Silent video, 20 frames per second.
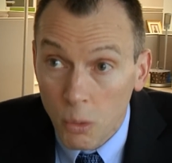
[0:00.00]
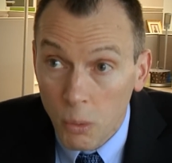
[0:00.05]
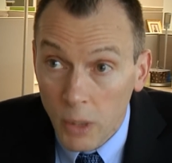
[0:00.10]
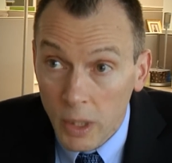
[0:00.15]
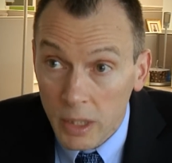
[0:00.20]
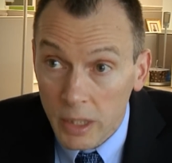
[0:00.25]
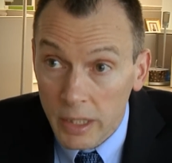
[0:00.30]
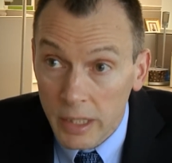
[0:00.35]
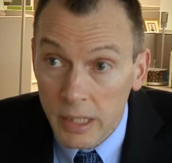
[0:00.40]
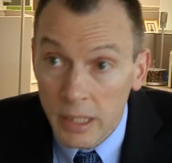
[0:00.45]

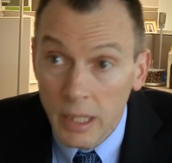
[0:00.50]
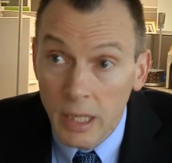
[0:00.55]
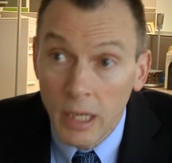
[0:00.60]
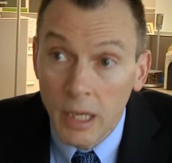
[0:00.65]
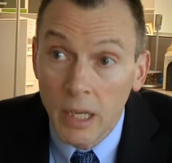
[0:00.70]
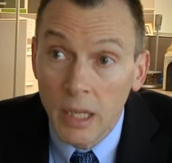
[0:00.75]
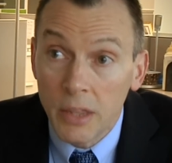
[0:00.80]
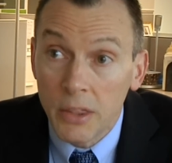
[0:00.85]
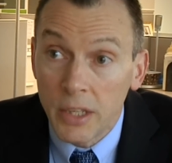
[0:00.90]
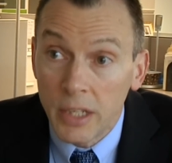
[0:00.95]
quickly,
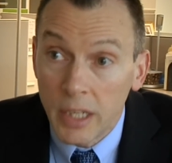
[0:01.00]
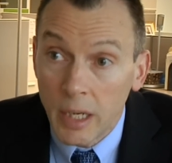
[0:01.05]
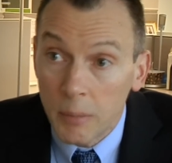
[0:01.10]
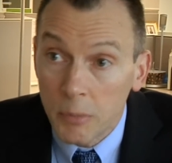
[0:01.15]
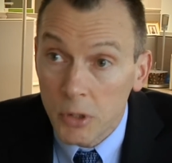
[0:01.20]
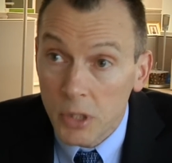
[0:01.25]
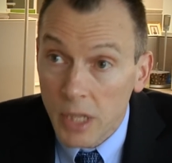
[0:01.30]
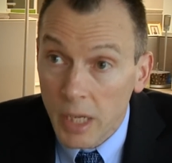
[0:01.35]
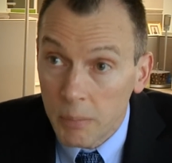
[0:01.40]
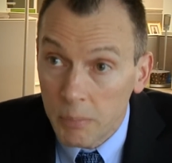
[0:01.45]
the
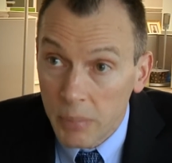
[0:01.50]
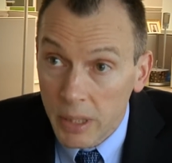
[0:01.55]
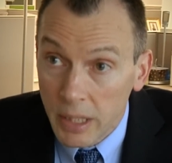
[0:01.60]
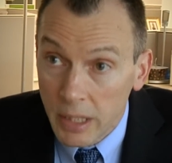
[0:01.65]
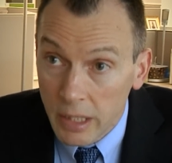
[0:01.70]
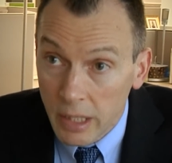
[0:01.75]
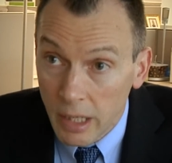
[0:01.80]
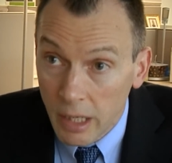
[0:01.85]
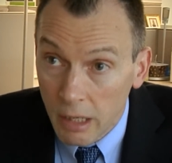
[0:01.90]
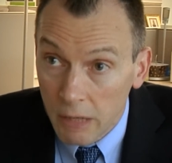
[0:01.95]
numbers get
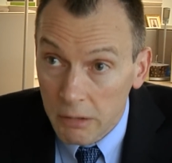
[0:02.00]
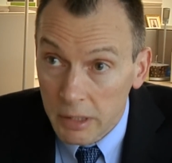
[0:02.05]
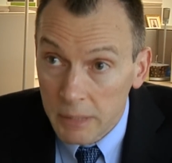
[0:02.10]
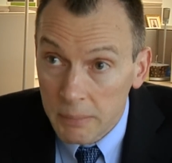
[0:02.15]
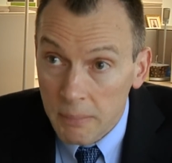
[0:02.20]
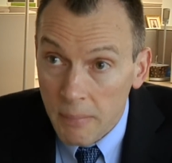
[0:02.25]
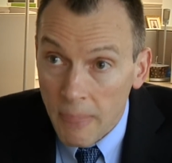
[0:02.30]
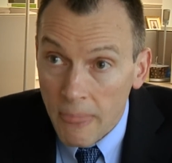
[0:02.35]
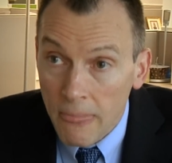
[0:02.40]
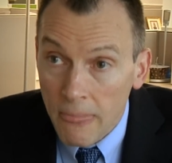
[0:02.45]
big in a hurry.